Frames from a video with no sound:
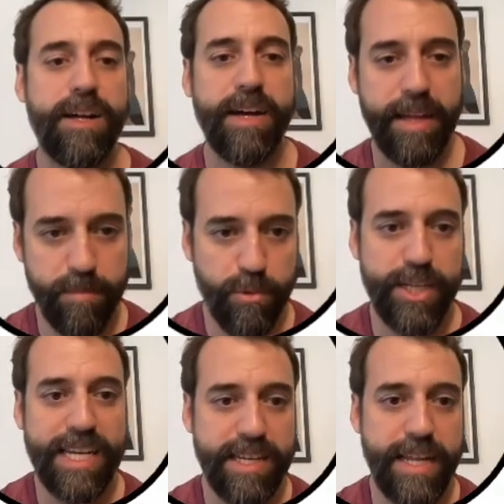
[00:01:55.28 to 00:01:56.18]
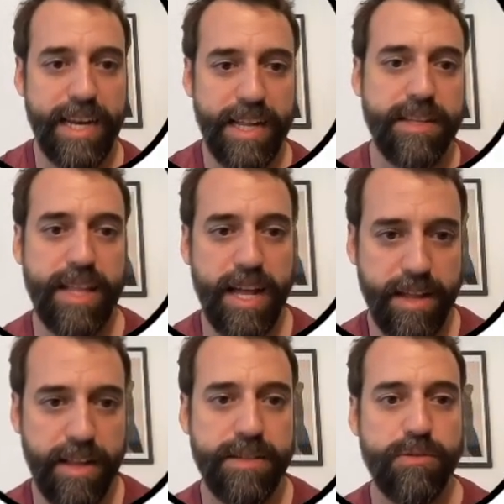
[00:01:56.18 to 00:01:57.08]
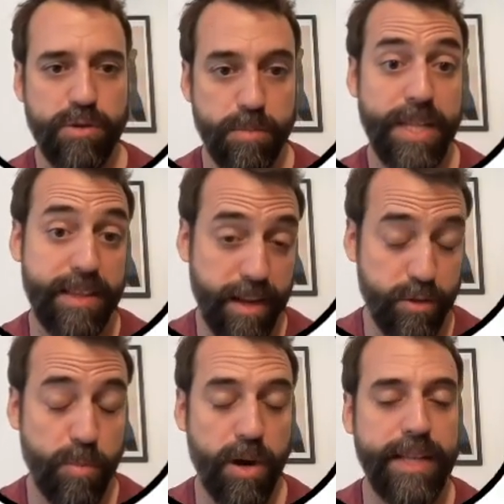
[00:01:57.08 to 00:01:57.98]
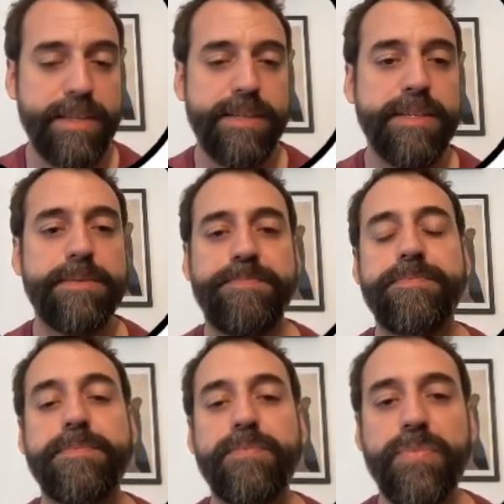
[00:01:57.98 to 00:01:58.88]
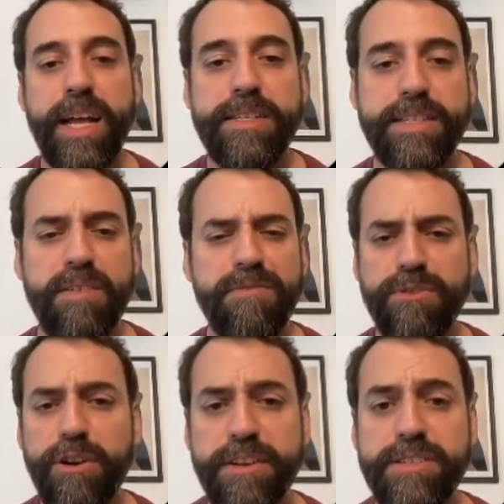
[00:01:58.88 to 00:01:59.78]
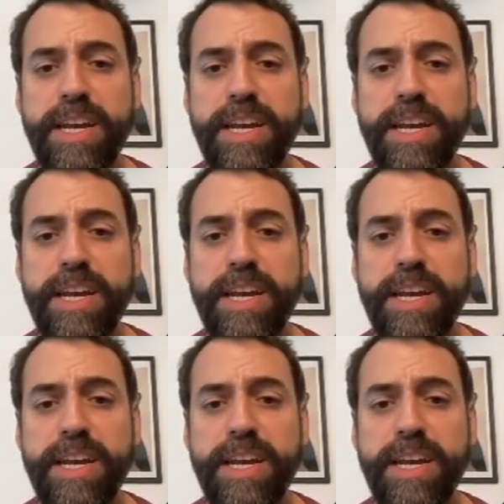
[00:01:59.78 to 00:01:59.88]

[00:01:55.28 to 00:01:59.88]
in precisely lead titanate strontium titanate superlattices, and some 4 years